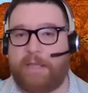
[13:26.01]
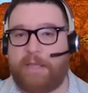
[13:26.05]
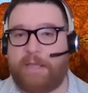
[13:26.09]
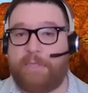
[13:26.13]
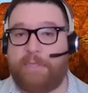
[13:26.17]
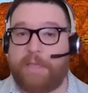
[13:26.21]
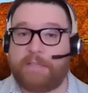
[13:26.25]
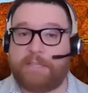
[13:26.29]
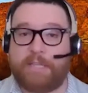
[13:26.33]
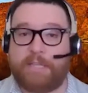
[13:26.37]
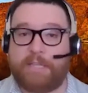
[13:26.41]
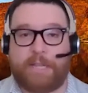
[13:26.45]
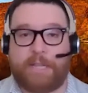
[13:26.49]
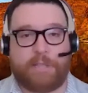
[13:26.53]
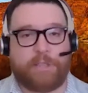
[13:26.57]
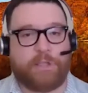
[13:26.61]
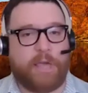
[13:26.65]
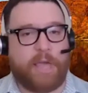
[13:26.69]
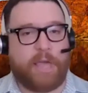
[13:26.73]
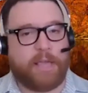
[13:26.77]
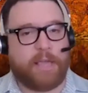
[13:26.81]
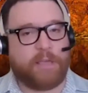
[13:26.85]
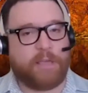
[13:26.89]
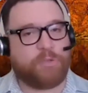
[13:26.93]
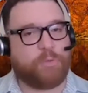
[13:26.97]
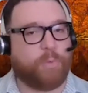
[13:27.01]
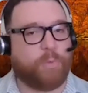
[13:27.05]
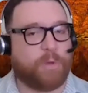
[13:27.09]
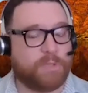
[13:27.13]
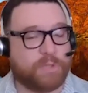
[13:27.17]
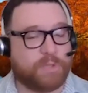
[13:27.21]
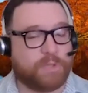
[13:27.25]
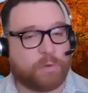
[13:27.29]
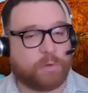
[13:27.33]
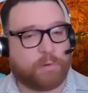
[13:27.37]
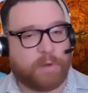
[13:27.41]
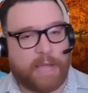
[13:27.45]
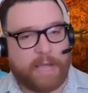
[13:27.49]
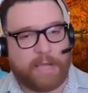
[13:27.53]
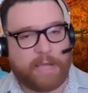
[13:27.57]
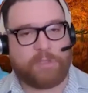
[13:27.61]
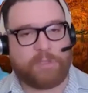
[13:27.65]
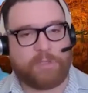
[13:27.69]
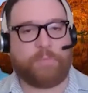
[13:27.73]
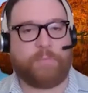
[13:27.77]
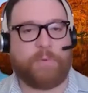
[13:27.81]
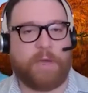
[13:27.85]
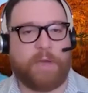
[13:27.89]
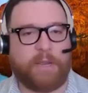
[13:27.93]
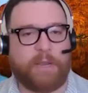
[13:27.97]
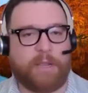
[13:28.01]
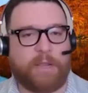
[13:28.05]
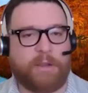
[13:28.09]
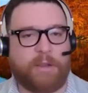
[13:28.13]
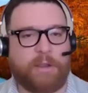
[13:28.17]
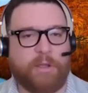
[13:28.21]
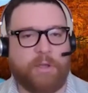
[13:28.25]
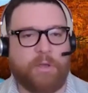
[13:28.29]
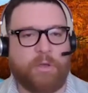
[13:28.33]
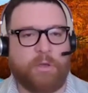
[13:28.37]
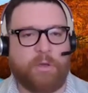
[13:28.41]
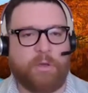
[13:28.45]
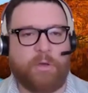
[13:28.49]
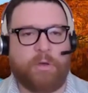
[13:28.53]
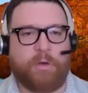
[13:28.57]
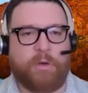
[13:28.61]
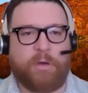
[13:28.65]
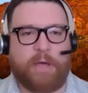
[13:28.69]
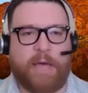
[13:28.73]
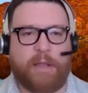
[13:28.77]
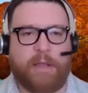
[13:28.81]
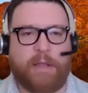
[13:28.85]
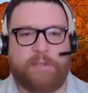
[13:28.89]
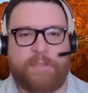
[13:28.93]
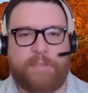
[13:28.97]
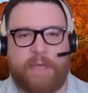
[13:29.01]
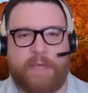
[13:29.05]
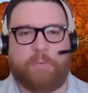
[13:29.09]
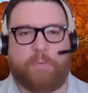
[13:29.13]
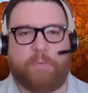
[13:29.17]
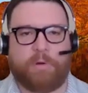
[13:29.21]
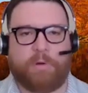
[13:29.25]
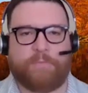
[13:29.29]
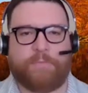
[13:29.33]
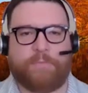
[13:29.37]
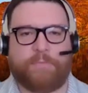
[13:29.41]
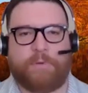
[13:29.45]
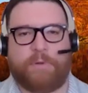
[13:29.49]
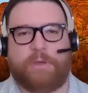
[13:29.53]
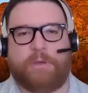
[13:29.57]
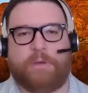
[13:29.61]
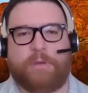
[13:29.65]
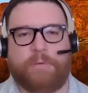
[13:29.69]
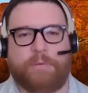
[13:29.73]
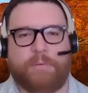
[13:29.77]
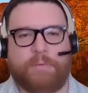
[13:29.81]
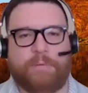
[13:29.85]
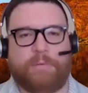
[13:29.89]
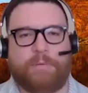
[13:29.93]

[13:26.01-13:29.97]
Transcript: And then did it change once you graduated? How did that work for you?